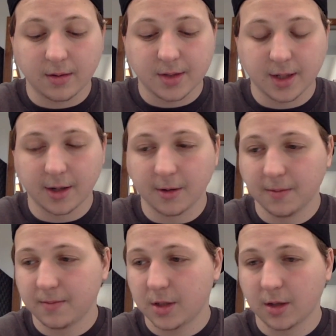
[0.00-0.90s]

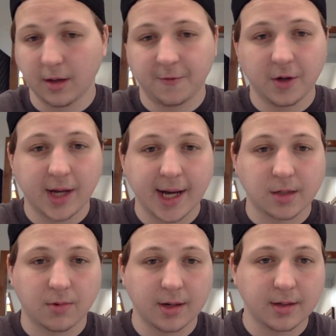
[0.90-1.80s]
So if you
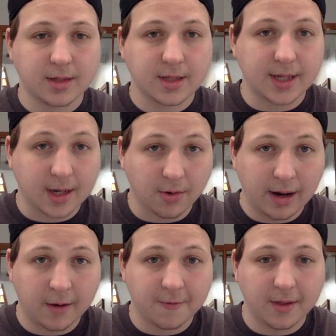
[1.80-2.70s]
guys want to stick
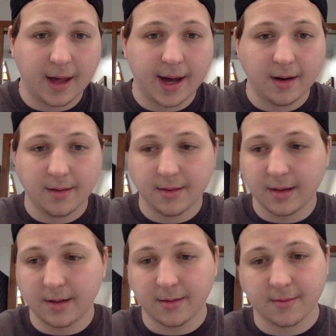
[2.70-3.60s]
around for that,
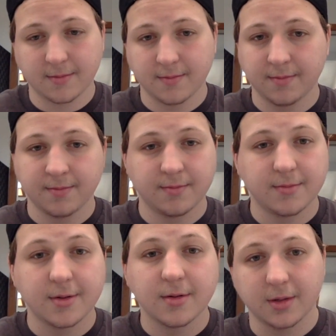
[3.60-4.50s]
then
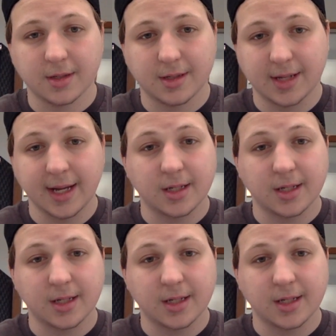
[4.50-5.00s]
stay